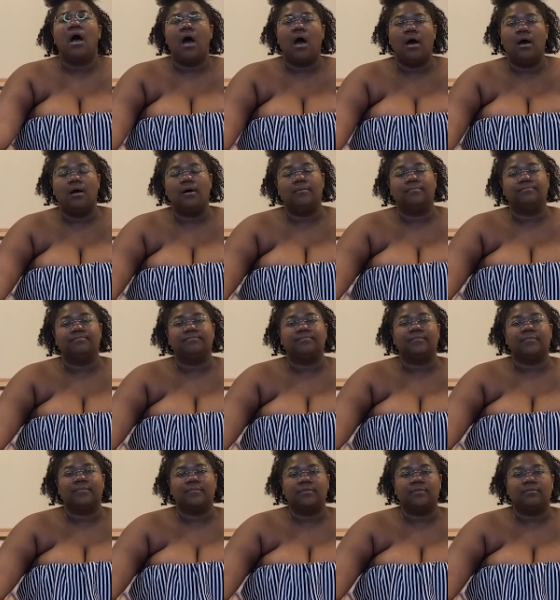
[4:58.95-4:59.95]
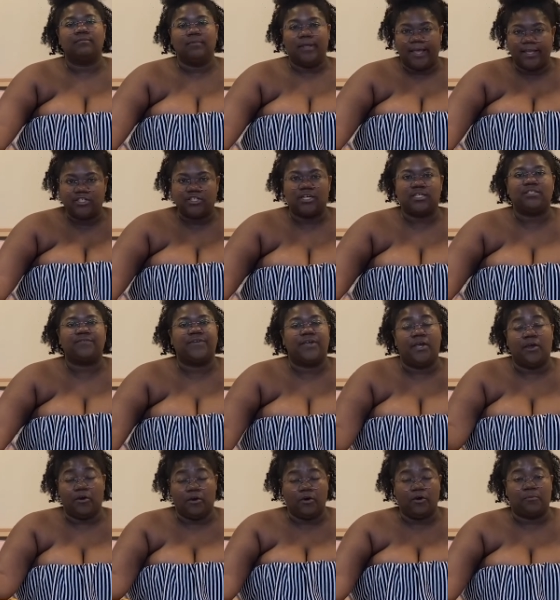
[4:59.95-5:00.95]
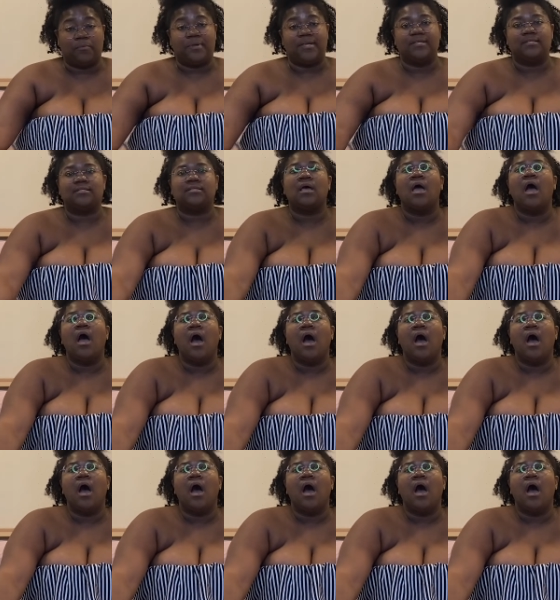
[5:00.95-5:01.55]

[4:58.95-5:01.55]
um, HSV or herpes.